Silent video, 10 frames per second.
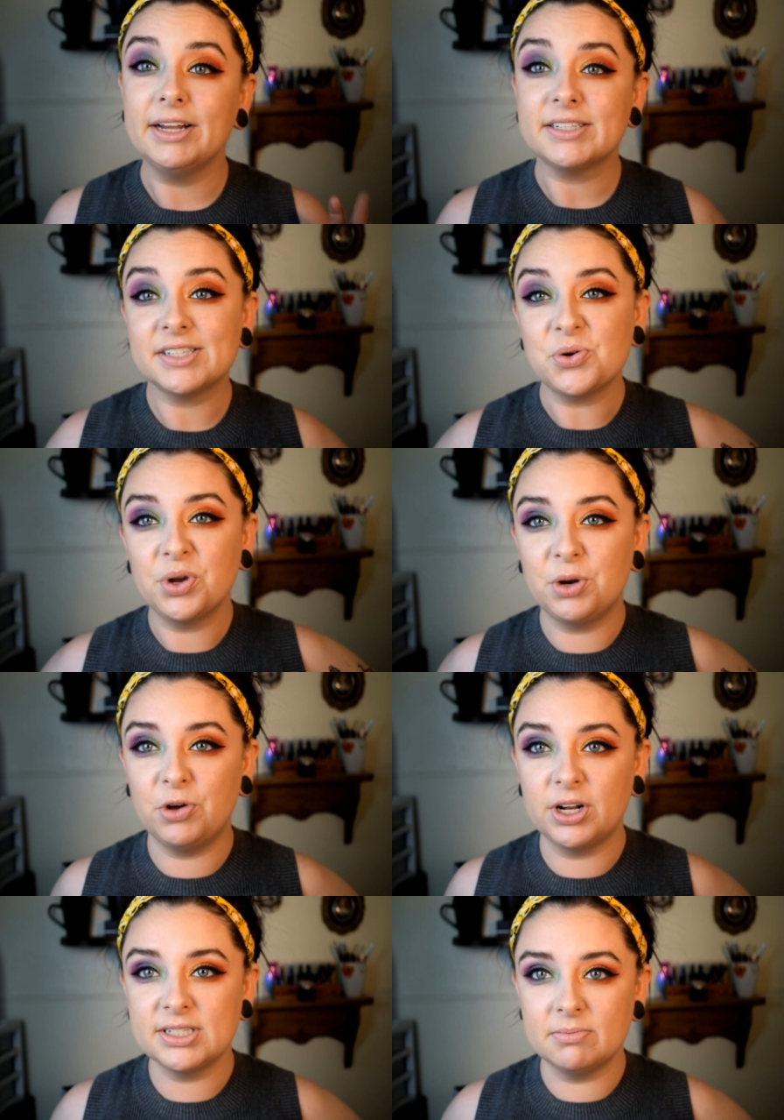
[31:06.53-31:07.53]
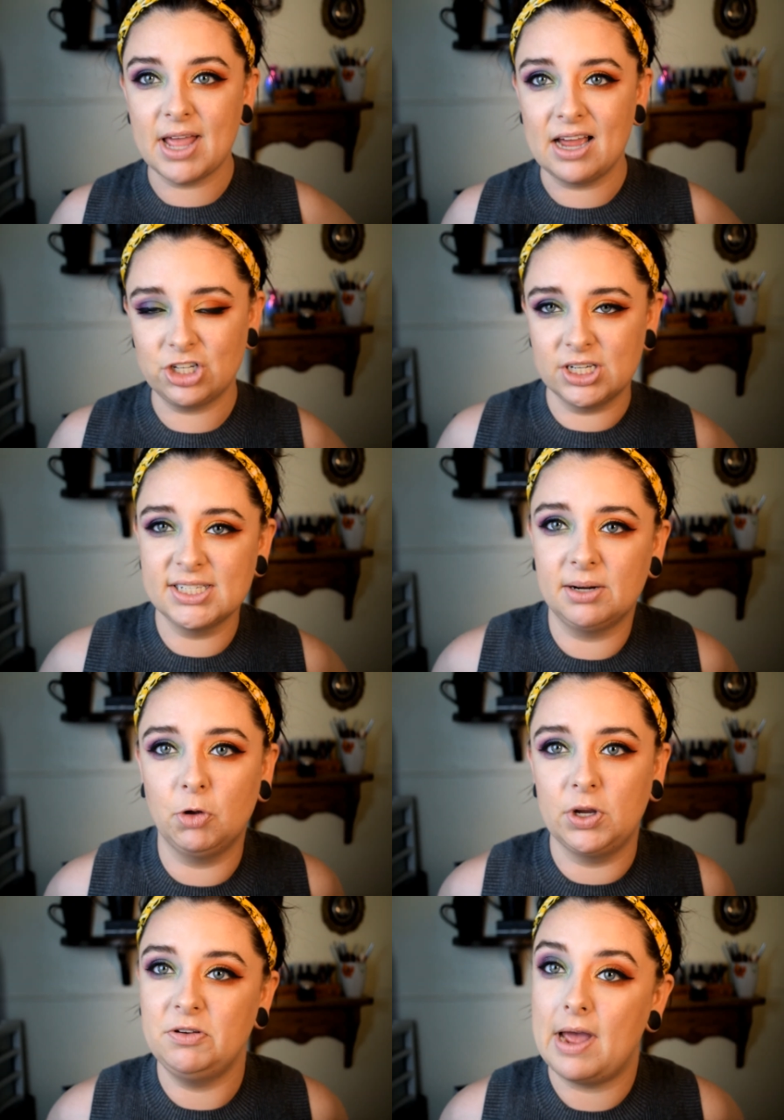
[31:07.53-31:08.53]
So we're going to put on some lashes, and I'm
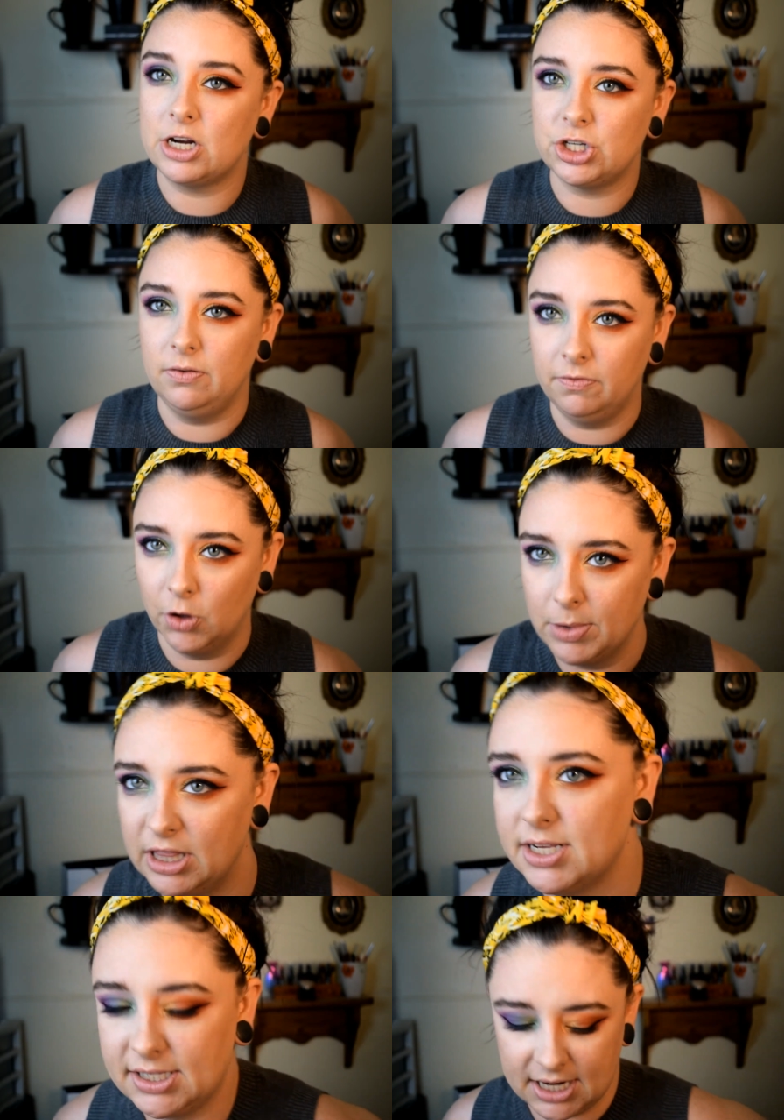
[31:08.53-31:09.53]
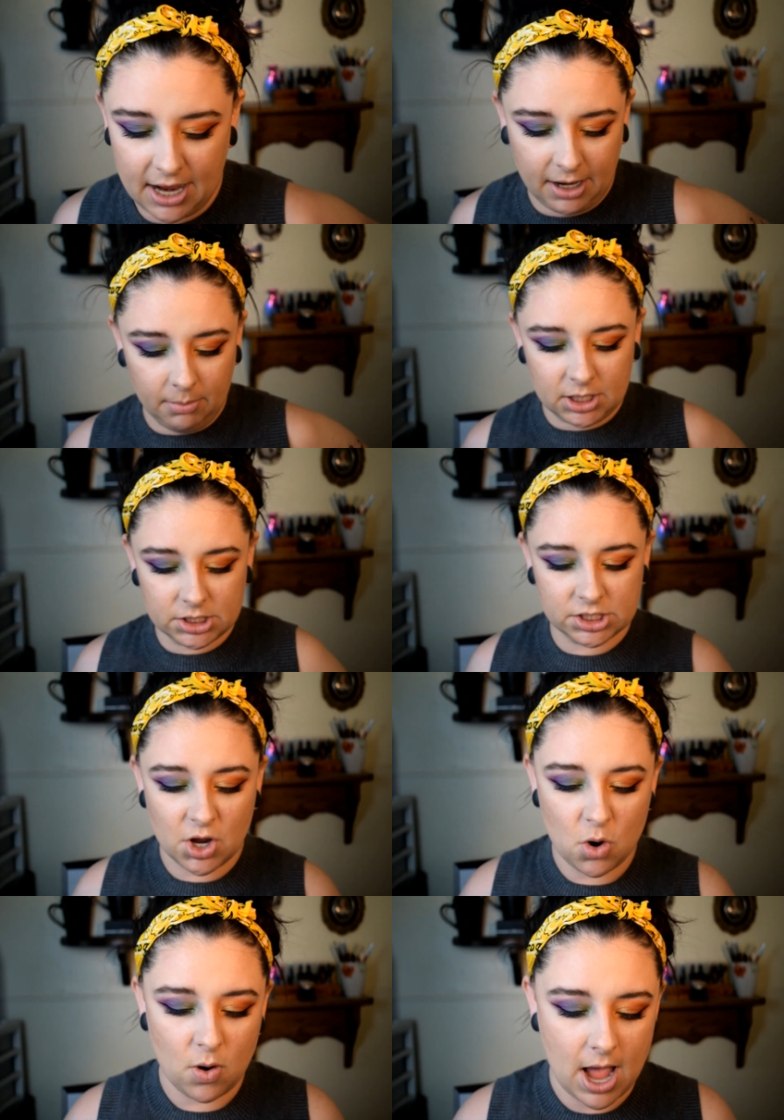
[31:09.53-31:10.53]
going to actually film it this time.
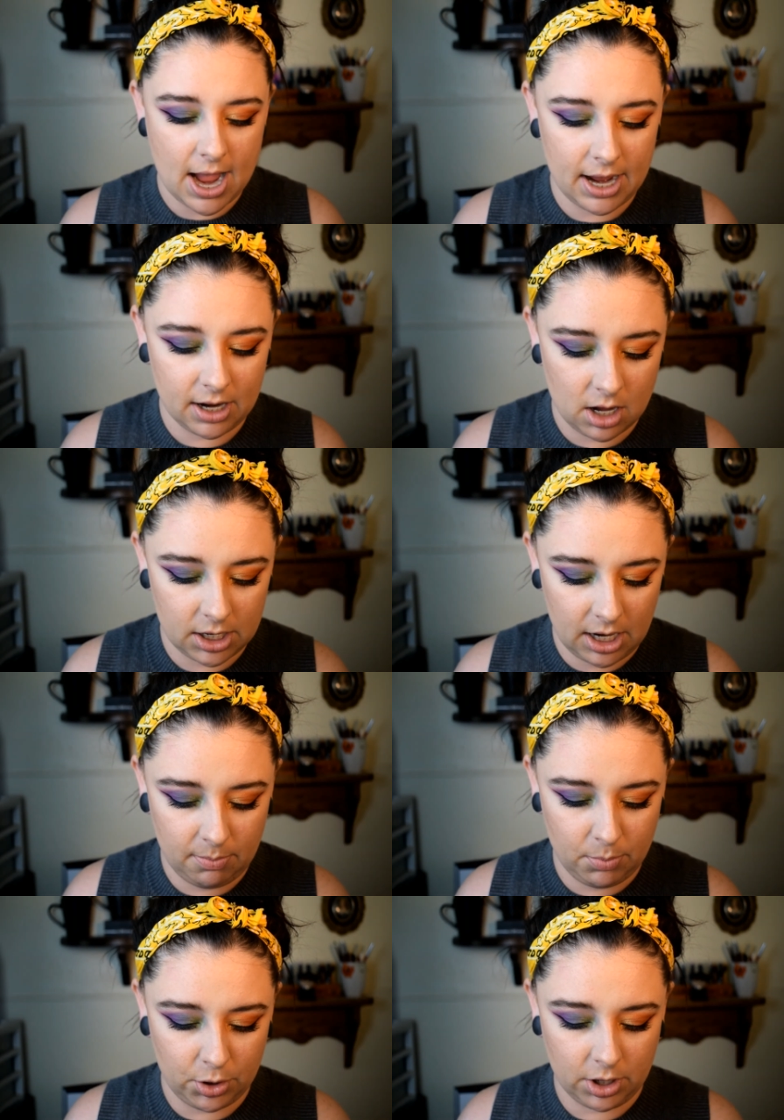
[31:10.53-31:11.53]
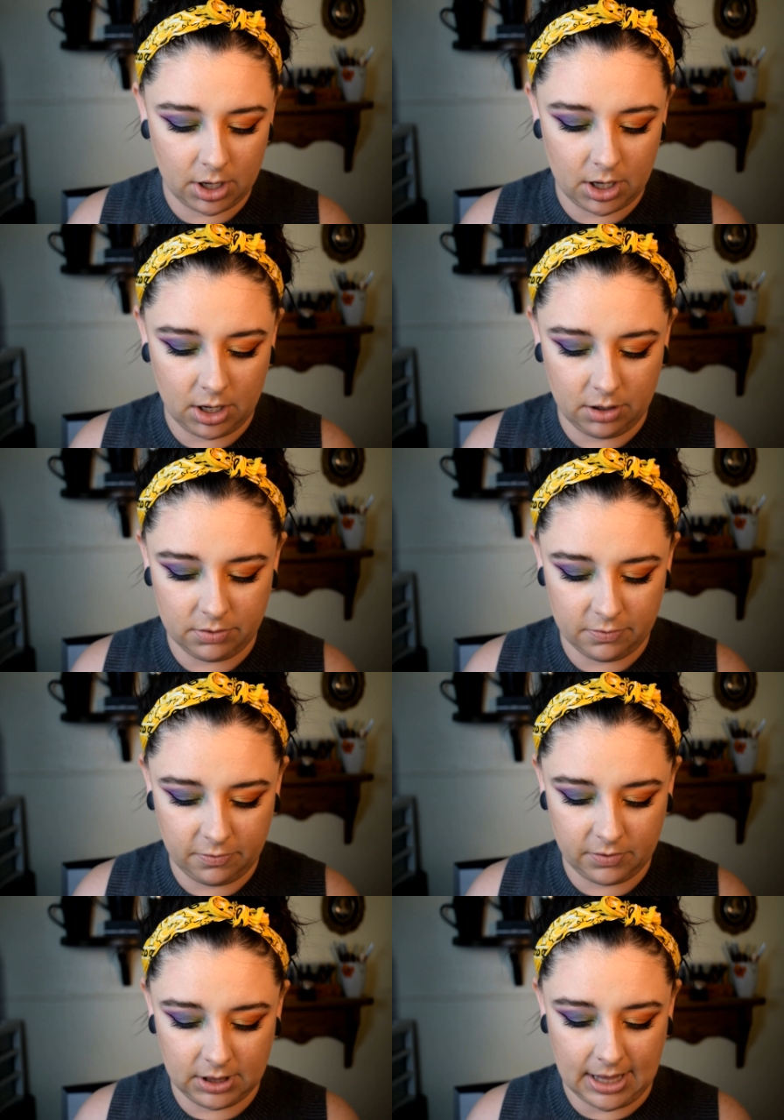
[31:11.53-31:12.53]
So I got a book of
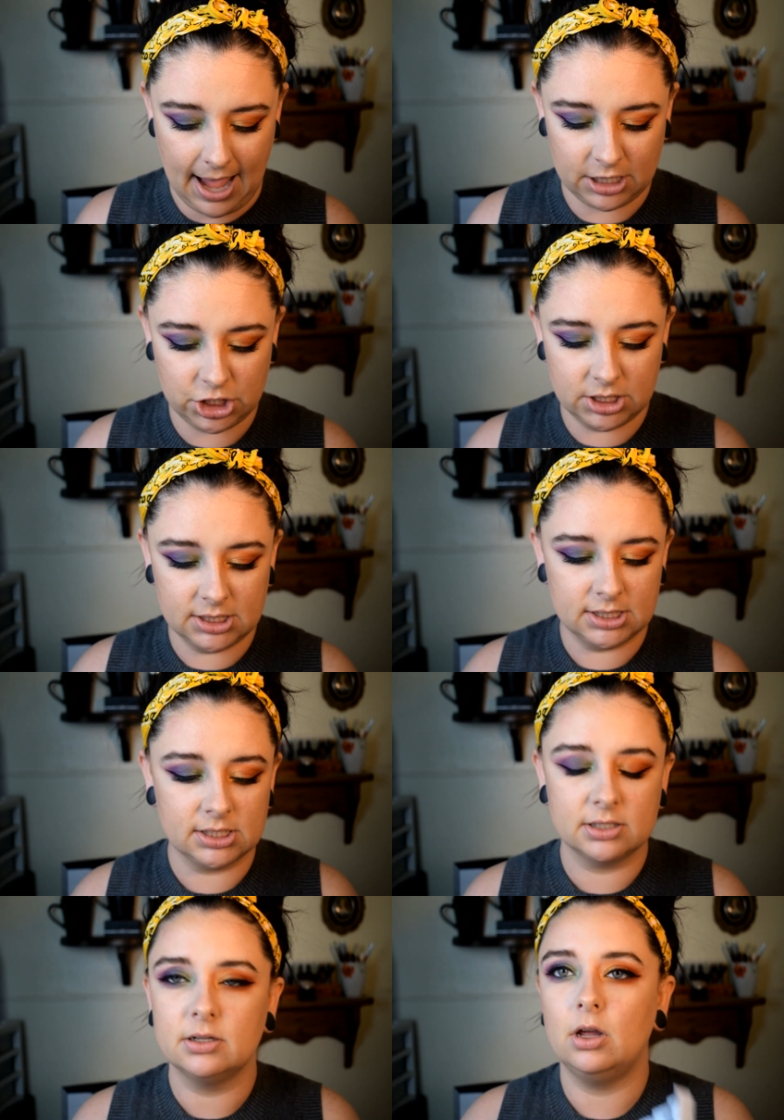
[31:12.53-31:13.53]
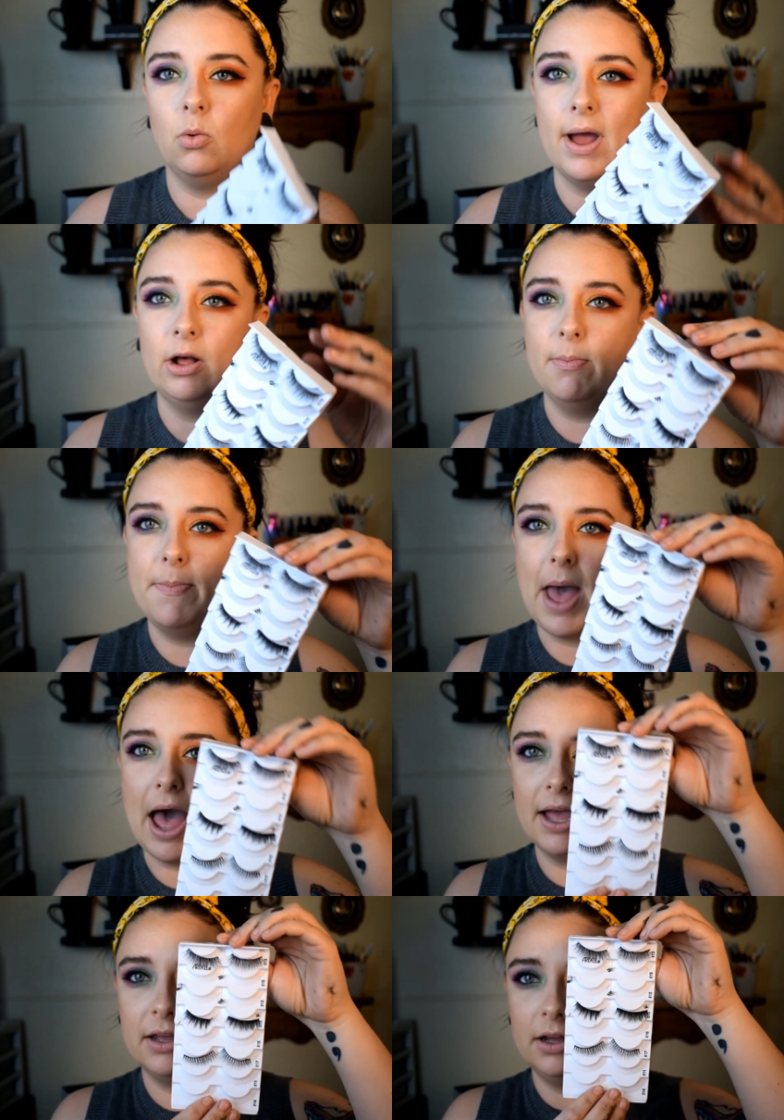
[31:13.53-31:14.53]
lashes a while
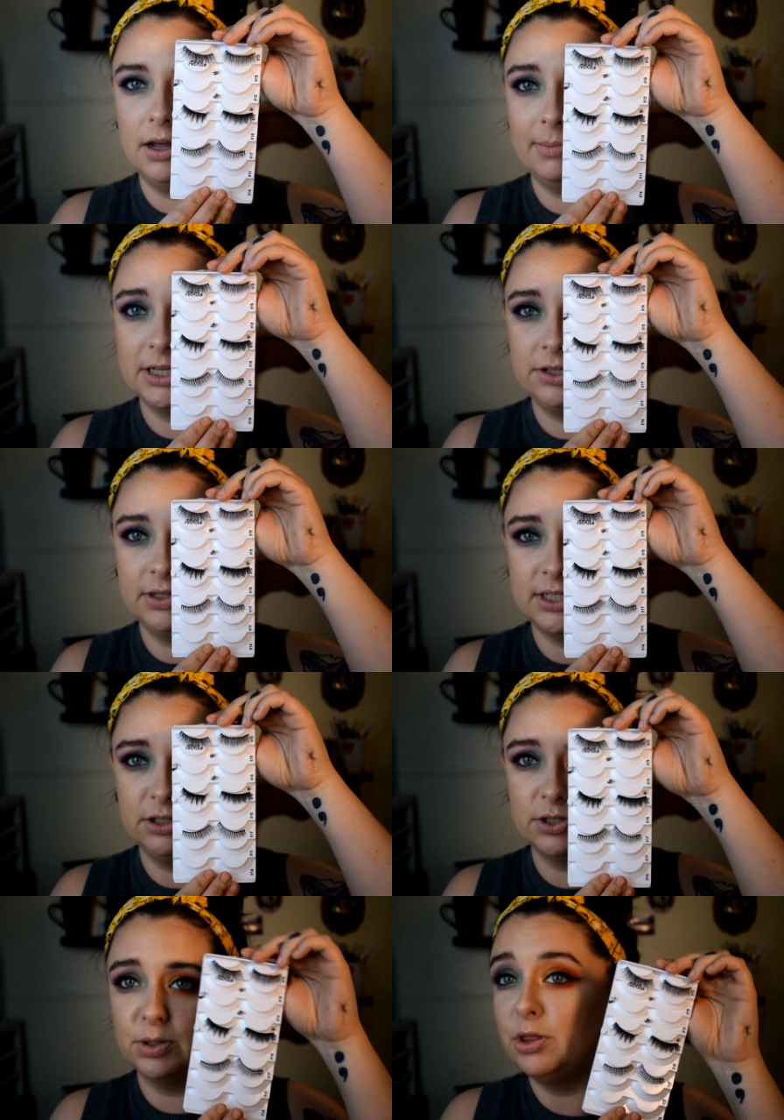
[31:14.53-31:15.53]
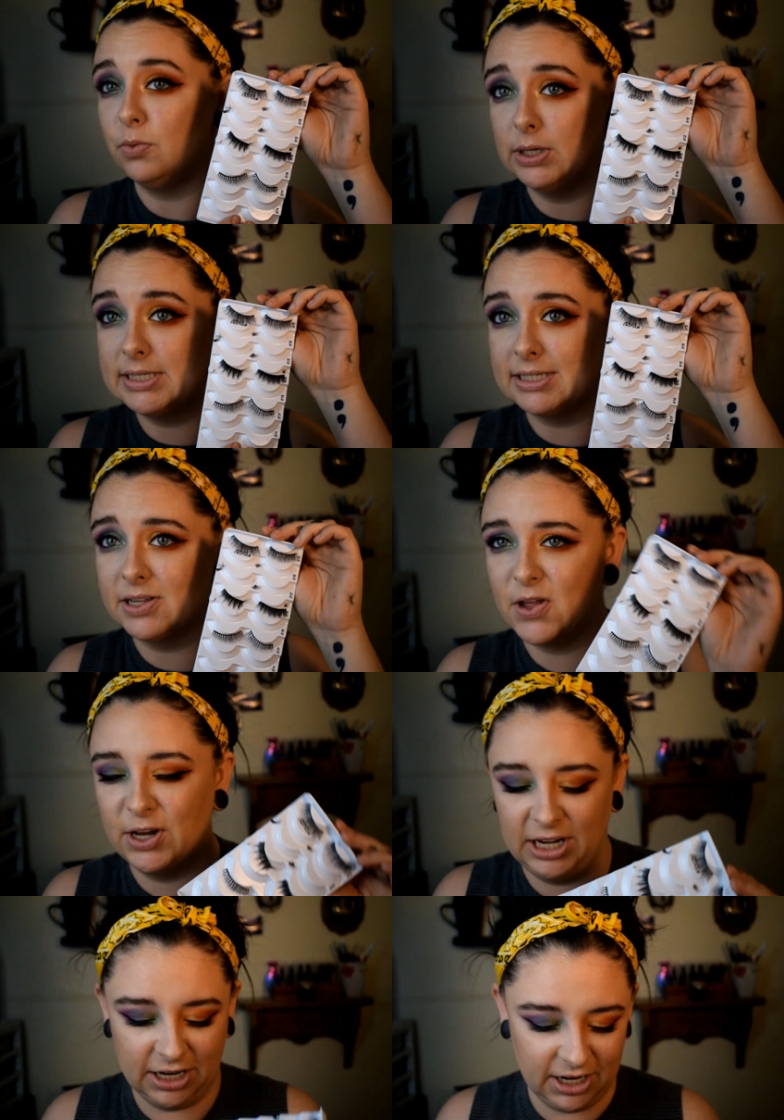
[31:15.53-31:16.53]
back. As you can see, there's only 3 still
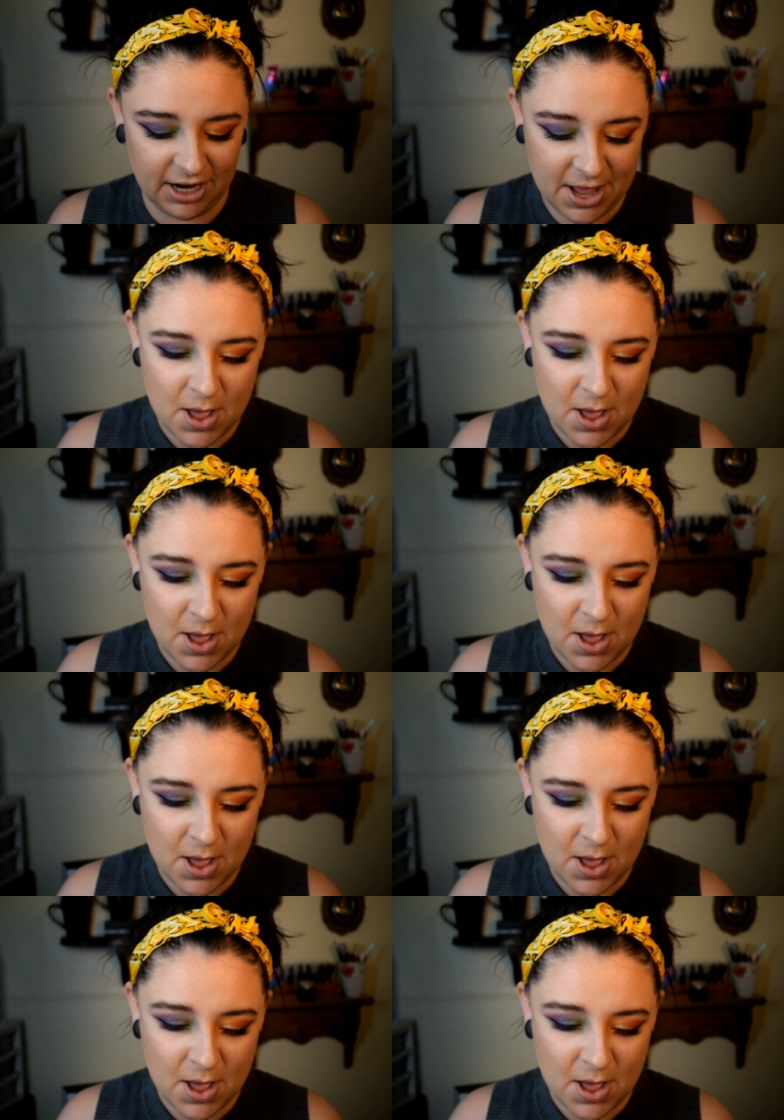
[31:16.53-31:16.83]
on here.